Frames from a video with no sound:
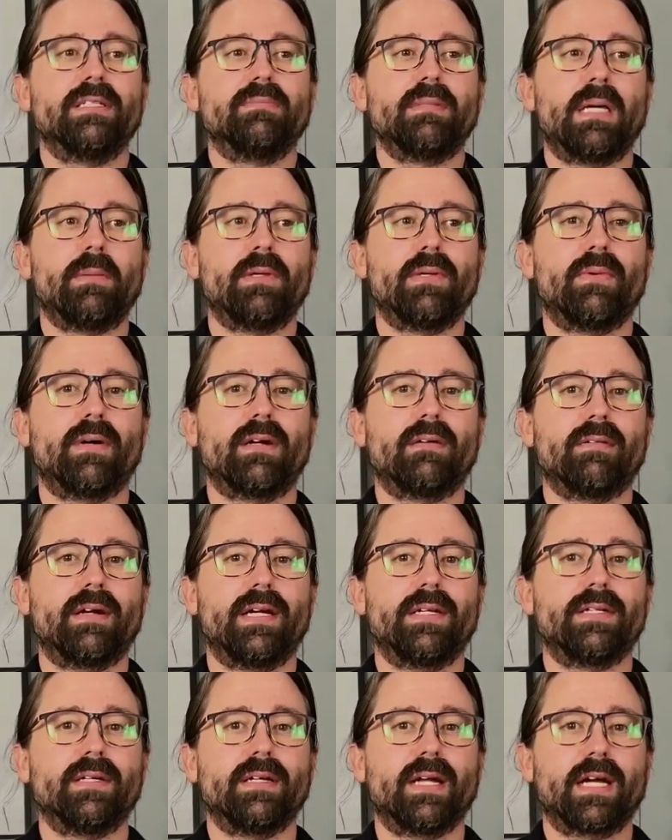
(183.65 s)
Maybe you want to
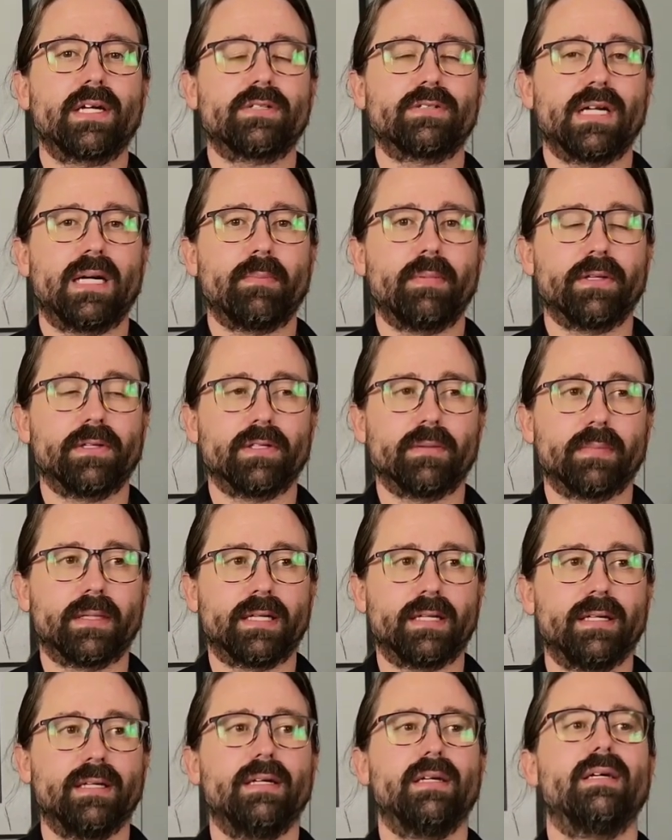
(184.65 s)
raise your neck strap a little
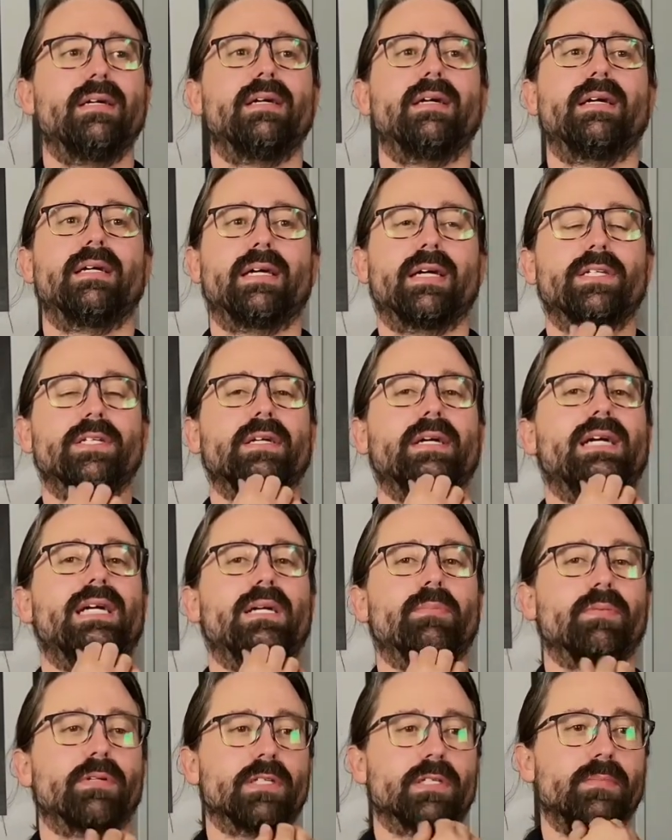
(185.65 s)
bit and get your head
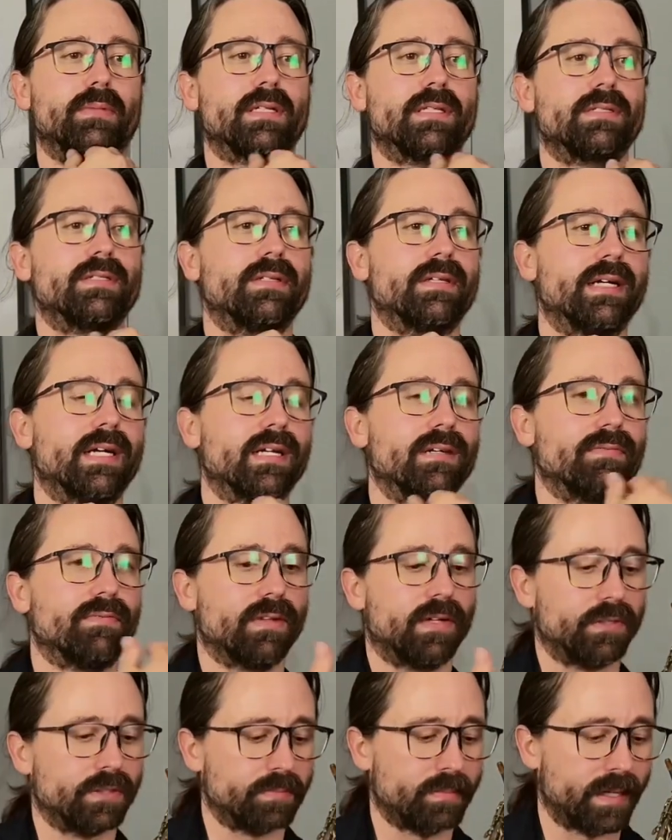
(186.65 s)
up a little bit so the air
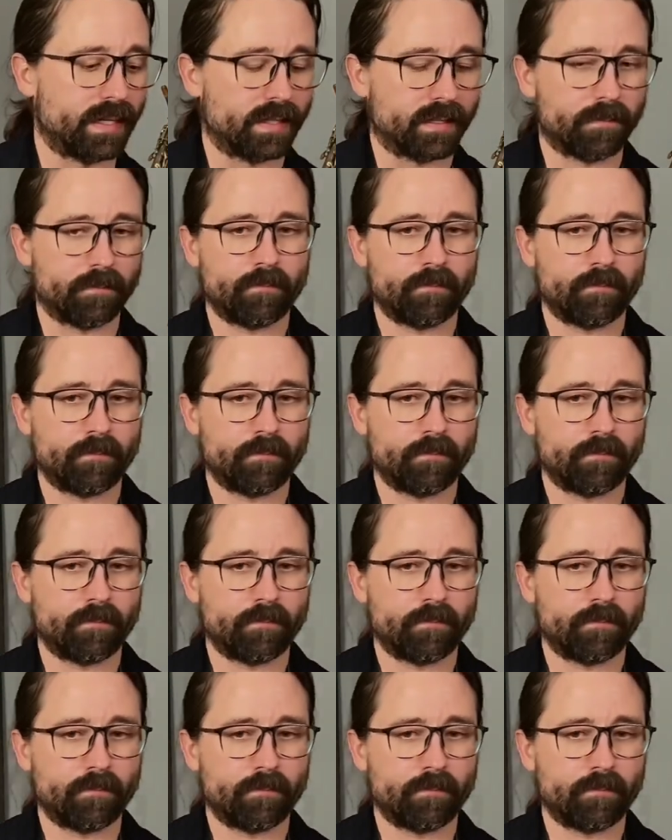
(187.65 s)
flows better.